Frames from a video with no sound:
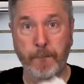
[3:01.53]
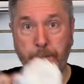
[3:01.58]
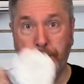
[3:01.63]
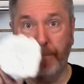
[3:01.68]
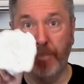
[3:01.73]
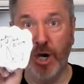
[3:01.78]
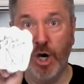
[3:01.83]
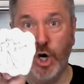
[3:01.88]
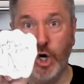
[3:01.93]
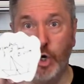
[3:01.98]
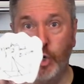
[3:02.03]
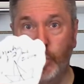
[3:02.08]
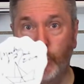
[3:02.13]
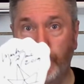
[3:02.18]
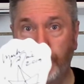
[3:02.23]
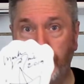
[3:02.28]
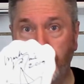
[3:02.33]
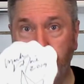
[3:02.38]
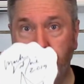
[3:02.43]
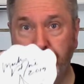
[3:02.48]

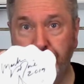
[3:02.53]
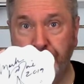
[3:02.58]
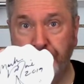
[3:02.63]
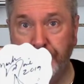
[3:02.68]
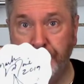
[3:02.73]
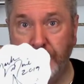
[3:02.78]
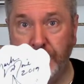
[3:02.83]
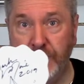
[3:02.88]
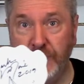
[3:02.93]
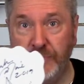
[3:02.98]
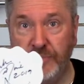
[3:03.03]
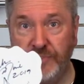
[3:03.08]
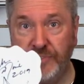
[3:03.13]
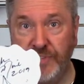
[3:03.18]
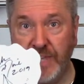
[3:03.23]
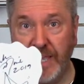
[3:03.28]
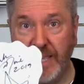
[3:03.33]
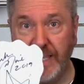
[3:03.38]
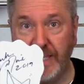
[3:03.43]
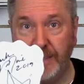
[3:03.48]
Boom.
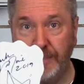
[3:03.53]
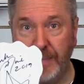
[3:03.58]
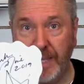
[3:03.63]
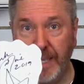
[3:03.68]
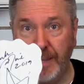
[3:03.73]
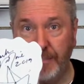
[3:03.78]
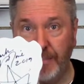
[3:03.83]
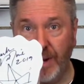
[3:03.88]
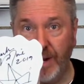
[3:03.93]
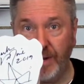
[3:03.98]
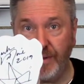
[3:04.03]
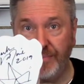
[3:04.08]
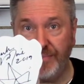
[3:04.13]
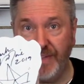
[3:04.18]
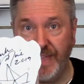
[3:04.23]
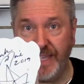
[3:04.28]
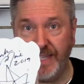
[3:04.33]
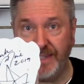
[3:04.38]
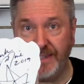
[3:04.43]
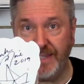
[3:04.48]
Signed by Mark
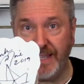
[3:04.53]
Van